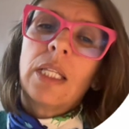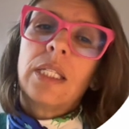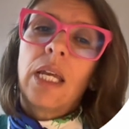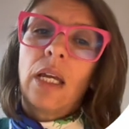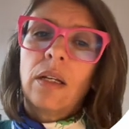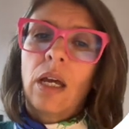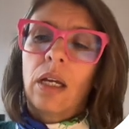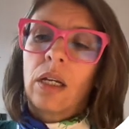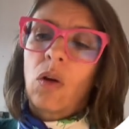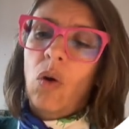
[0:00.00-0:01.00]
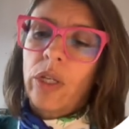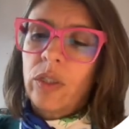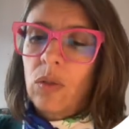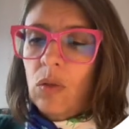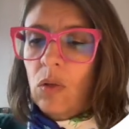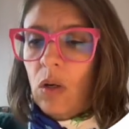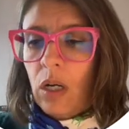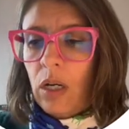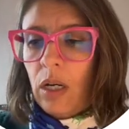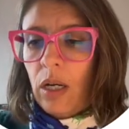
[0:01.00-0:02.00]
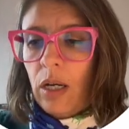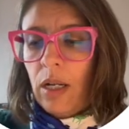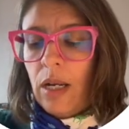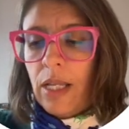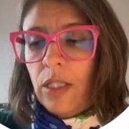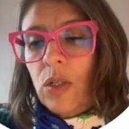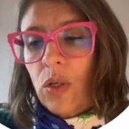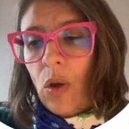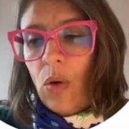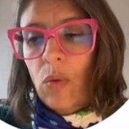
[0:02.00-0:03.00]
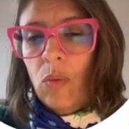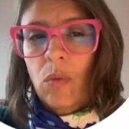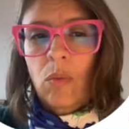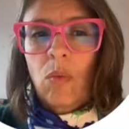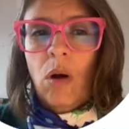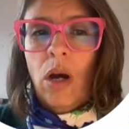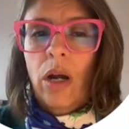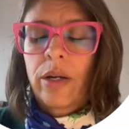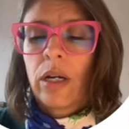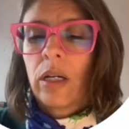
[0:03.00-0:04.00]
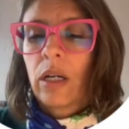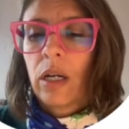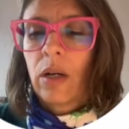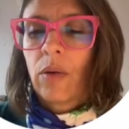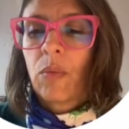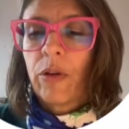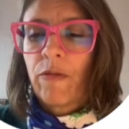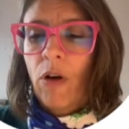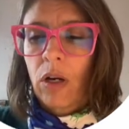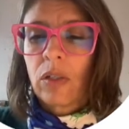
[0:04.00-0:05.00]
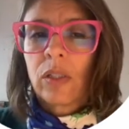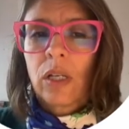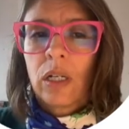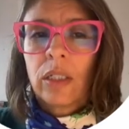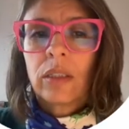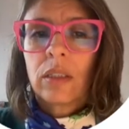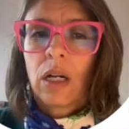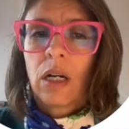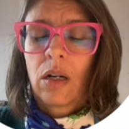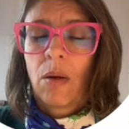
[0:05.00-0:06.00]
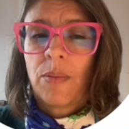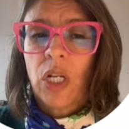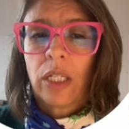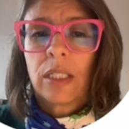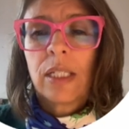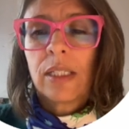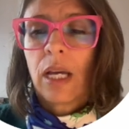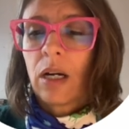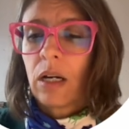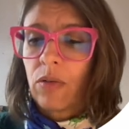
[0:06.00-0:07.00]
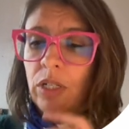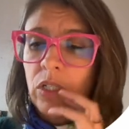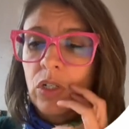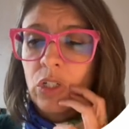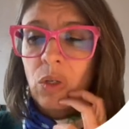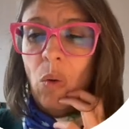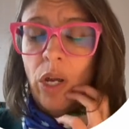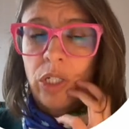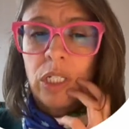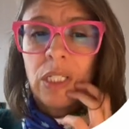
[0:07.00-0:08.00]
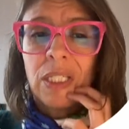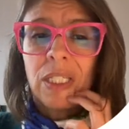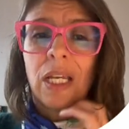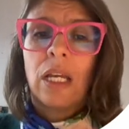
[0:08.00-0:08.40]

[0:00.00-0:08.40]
Then I'm going to let you know what we focus on, our objectives, our research questions,